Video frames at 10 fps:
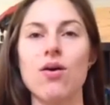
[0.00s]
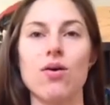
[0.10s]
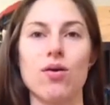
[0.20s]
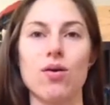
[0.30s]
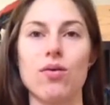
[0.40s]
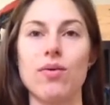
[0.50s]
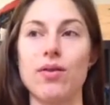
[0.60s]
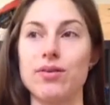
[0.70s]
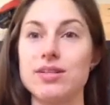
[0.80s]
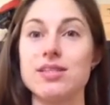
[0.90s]
or
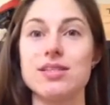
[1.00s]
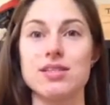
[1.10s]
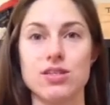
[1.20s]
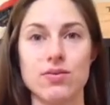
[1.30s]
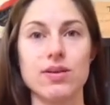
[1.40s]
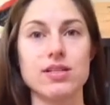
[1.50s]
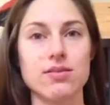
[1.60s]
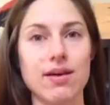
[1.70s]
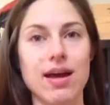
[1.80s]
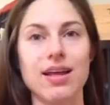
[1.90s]
whether it's 2 weeks
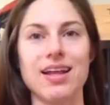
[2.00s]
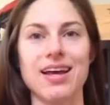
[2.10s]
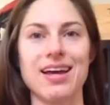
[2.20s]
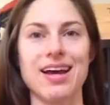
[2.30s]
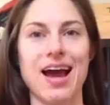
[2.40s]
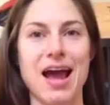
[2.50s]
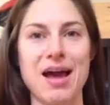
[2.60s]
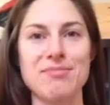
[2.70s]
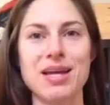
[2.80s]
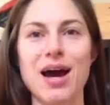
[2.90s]
away like I
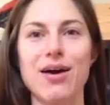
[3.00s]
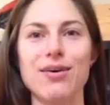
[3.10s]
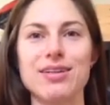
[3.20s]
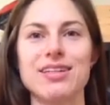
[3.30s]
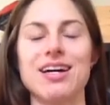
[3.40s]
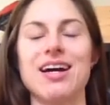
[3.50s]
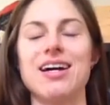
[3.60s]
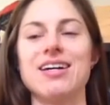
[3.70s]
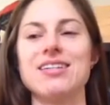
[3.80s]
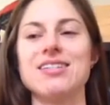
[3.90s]
am now.
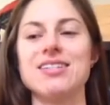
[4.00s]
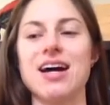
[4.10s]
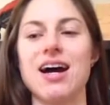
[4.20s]
And